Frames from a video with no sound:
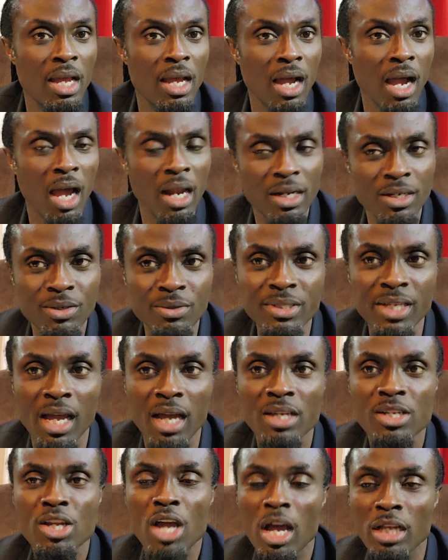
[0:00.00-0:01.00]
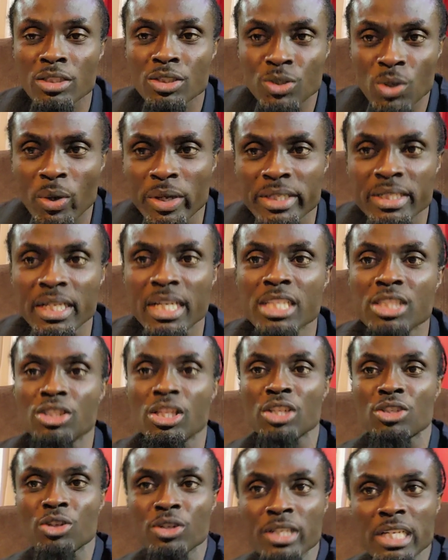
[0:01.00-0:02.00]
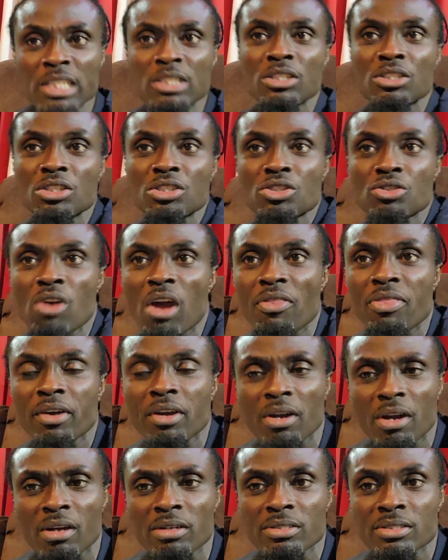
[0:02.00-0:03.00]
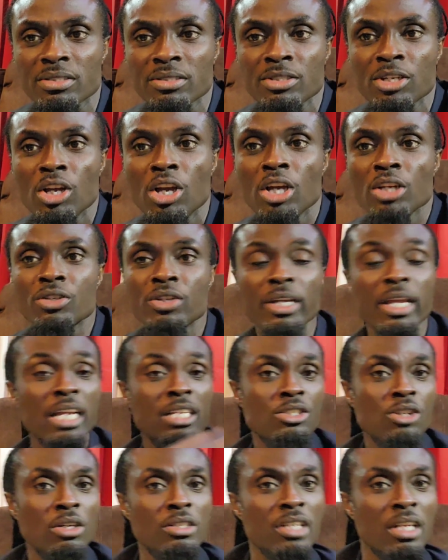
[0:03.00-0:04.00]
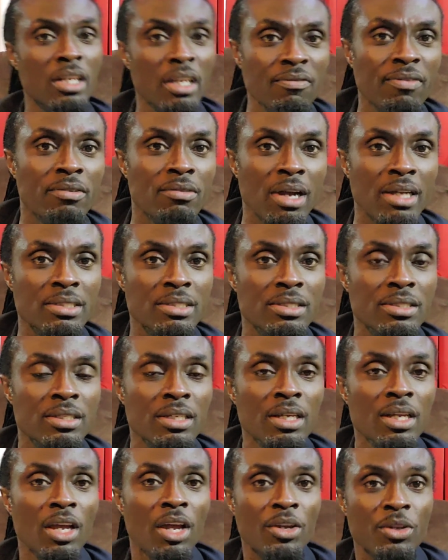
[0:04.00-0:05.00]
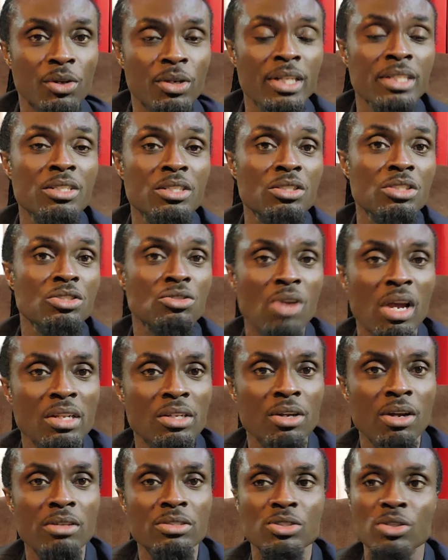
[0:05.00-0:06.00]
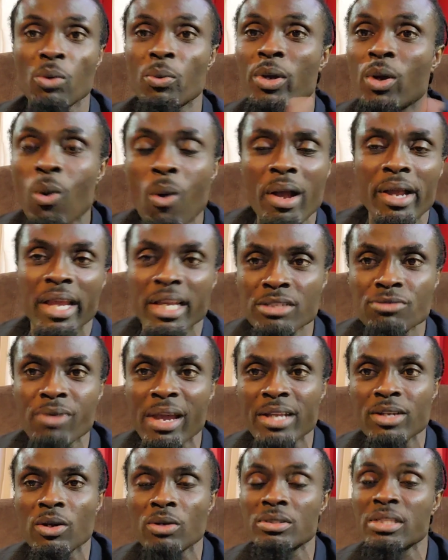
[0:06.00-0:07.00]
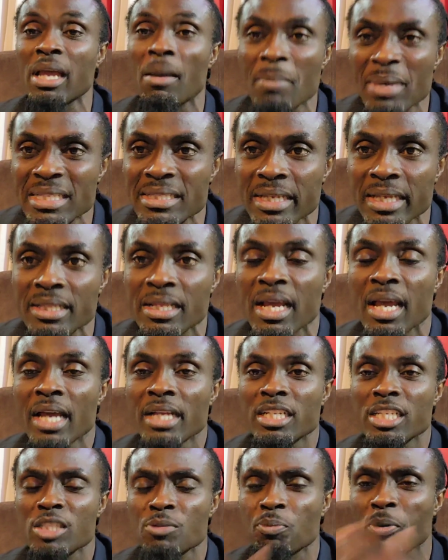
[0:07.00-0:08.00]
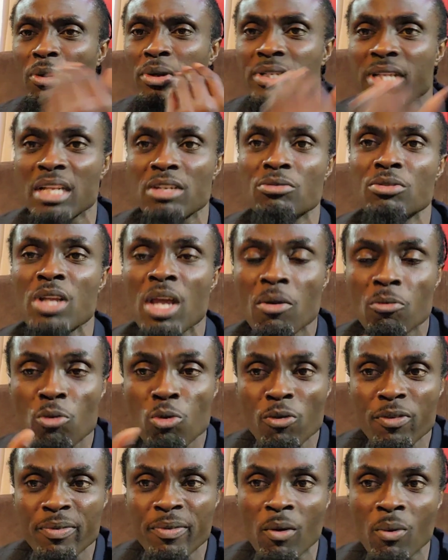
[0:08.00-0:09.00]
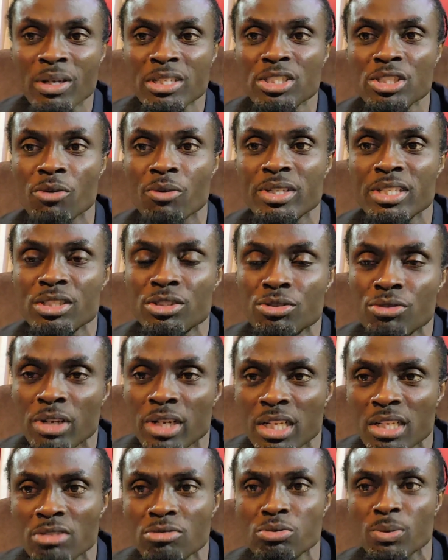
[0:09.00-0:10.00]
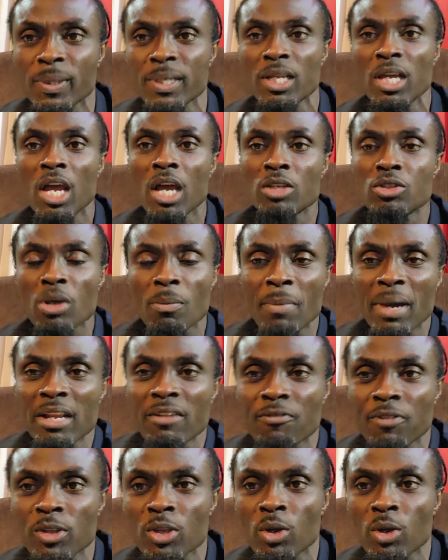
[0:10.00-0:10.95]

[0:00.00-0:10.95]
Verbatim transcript: Hallelujah. And so it is that you need to destroy the curse to get your deliverance. You need to destroy the curse. So we go against right now diabetes, the spirit that is moving from one generation to another generation. Somebody for